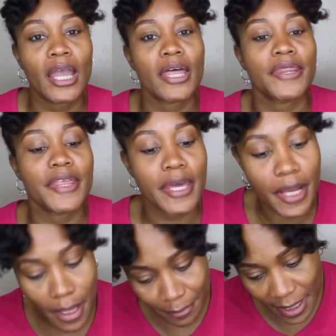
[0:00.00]
Then
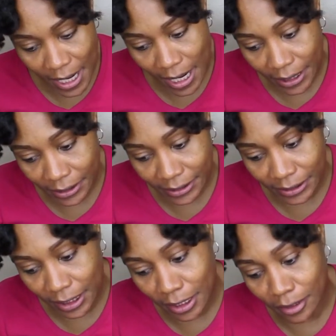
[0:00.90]
up next,
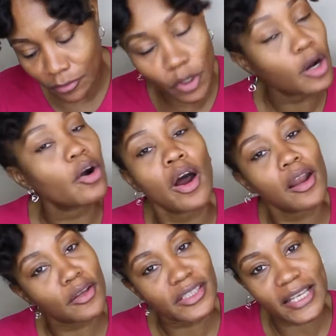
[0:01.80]
well,
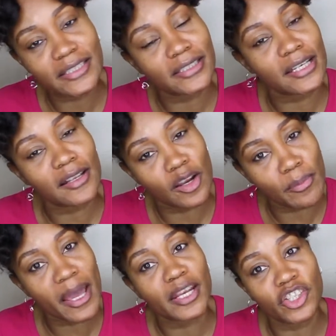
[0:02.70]
Carlos has to tell
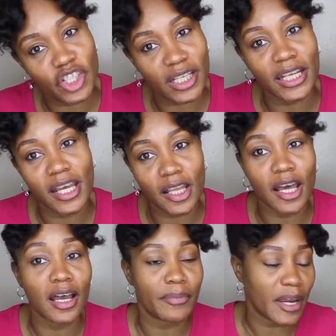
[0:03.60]
everybody to shut the hell
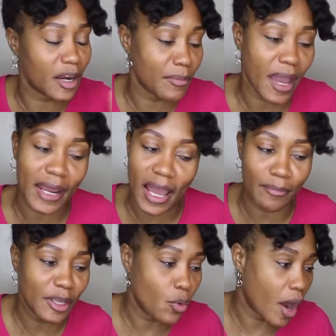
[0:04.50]
up. Everybody
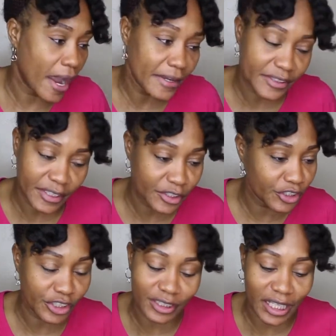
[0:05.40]
gotta be quiet. So it's
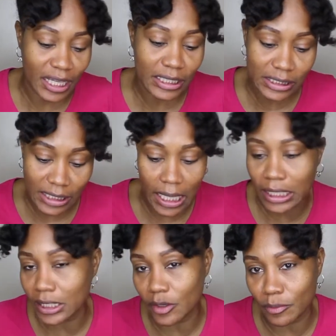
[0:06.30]
just like
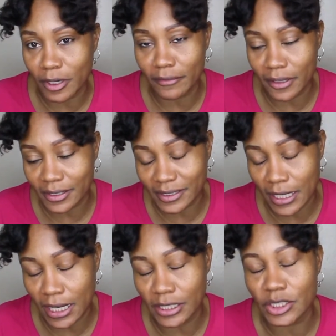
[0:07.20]
silent on the motherfucking
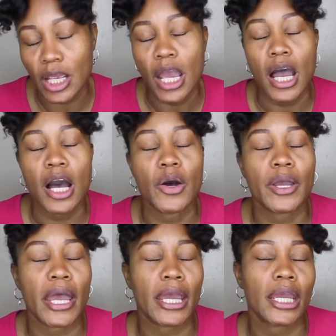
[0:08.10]
stage.
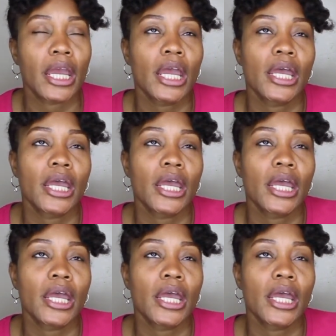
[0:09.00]
Okay.